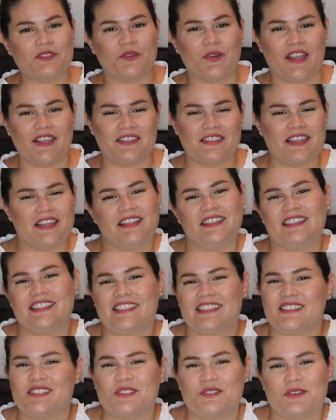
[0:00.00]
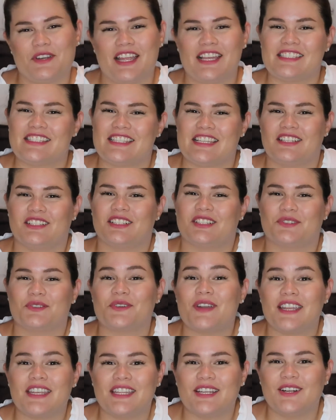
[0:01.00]
Gracia. This is Graciela's
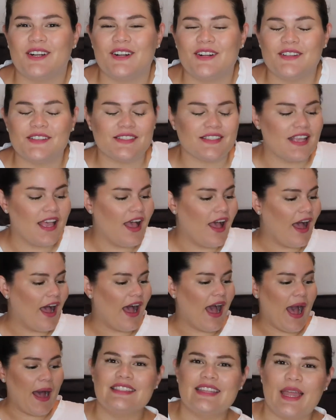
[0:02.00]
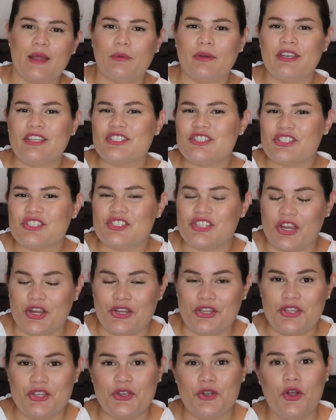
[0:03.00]
Chronicles. Um, today I wanted to
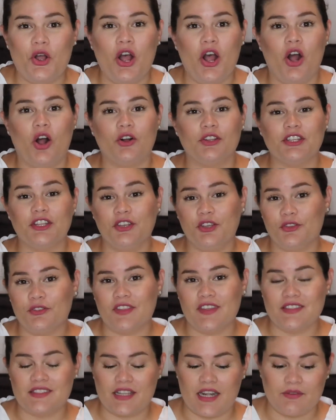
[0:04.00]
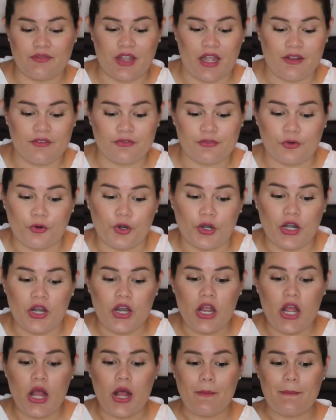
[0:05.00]
show you all the new things that I've got for
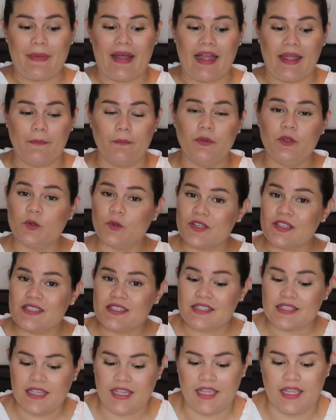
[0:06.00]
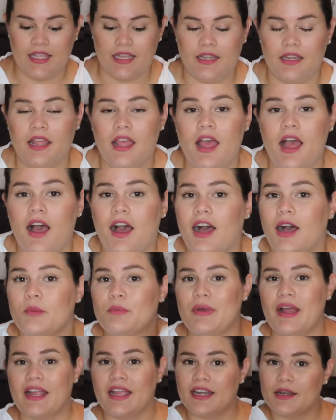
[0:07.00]
my beauty skin.
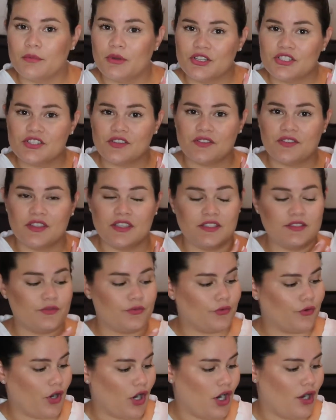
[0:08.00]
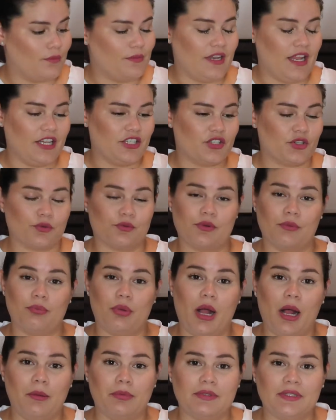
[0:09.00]
Um, I got a bunch of things from Nature
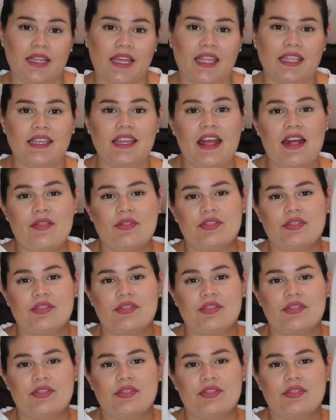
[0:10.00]
Republic.